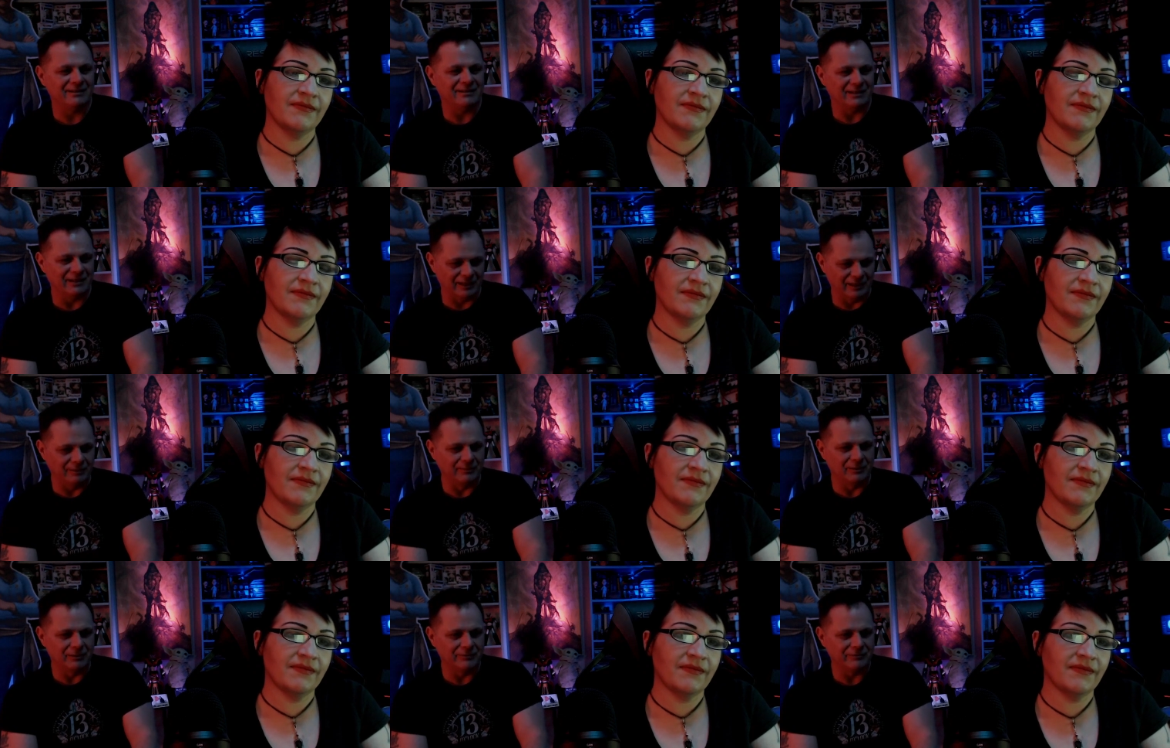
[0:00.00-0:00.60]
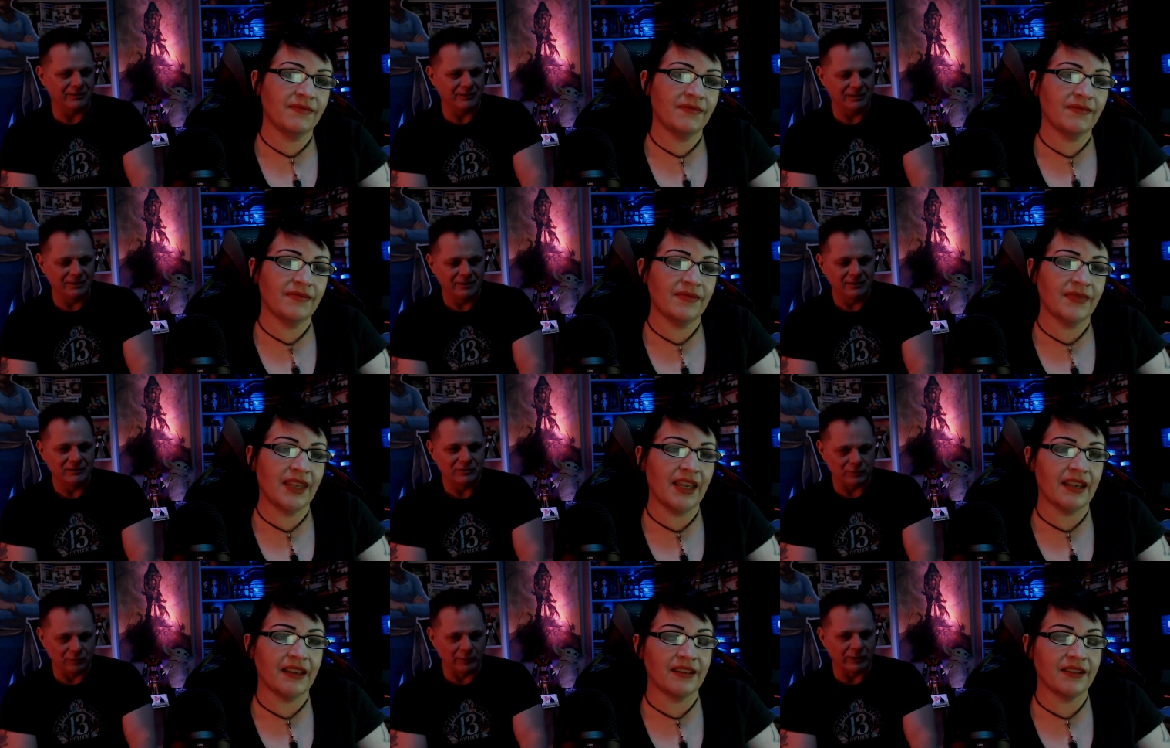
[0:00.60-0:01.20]
Speaker 1: in the movie.
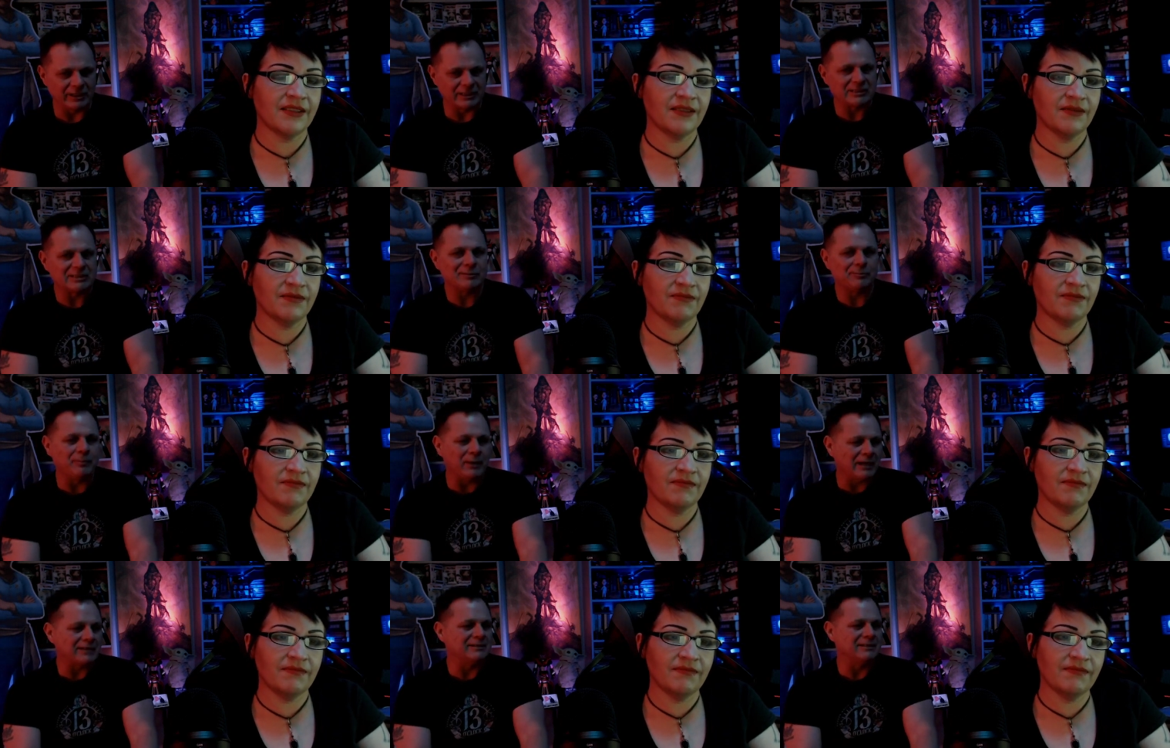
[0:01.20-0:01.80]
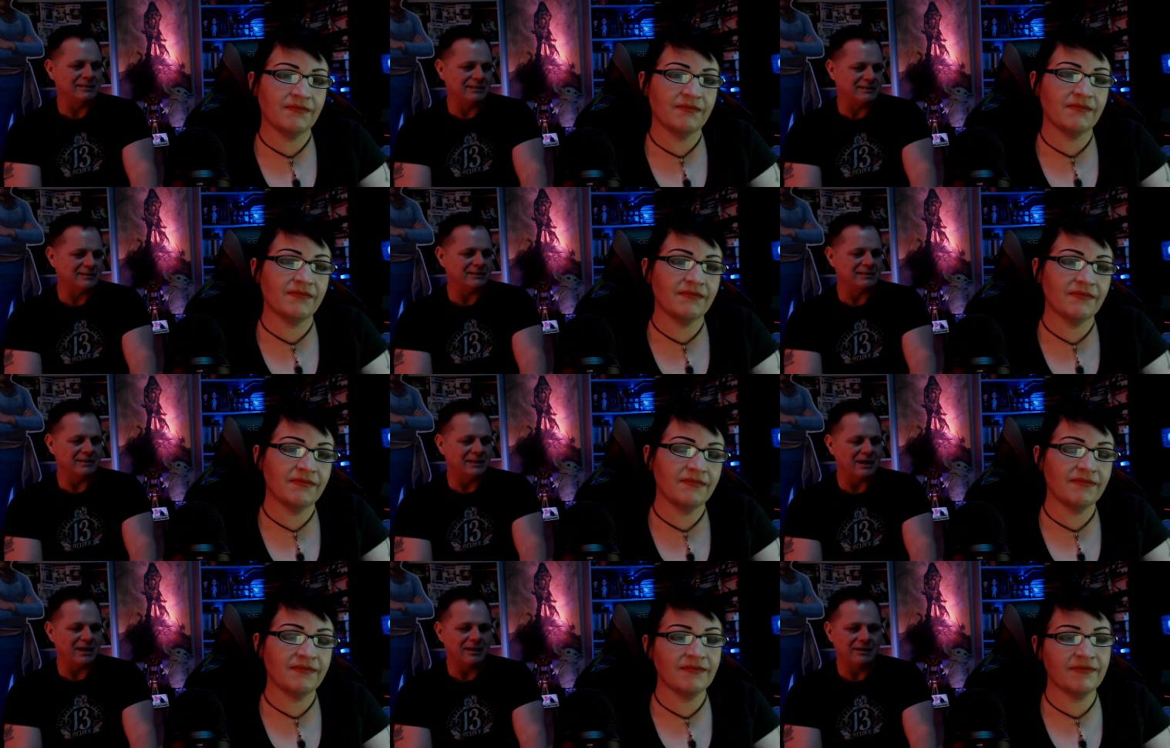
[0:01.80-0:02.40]
Yeah, so we expected to see
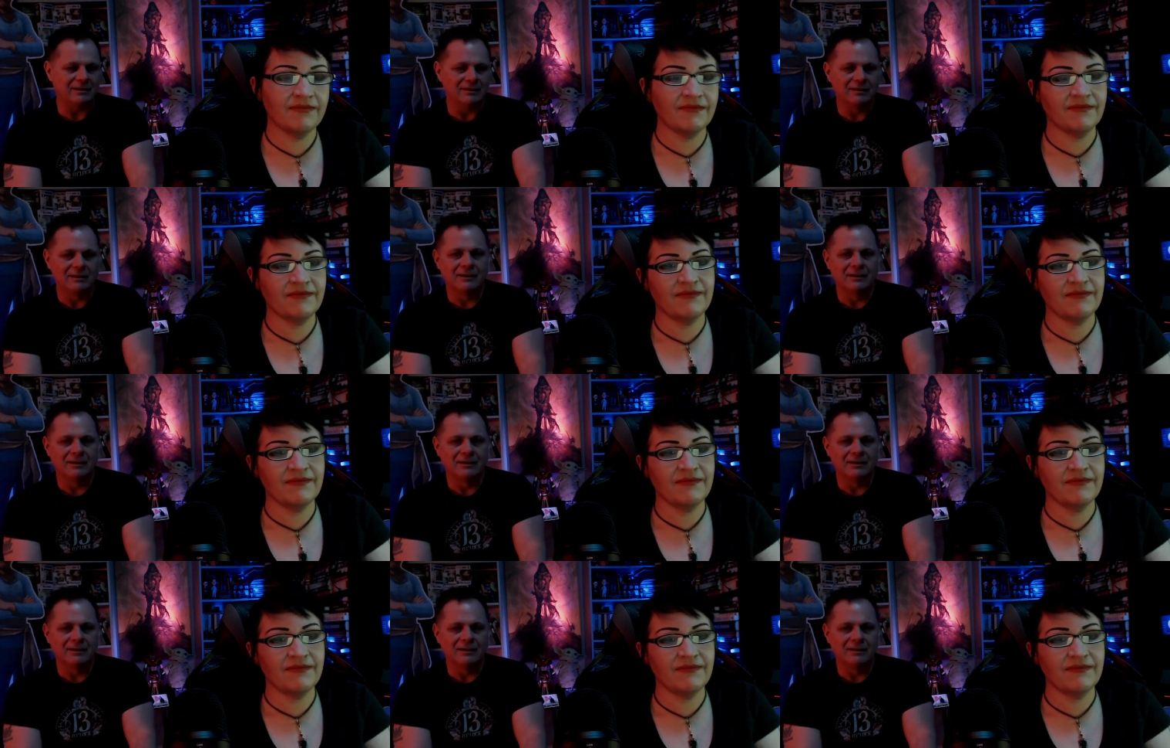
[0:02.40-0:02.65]
that.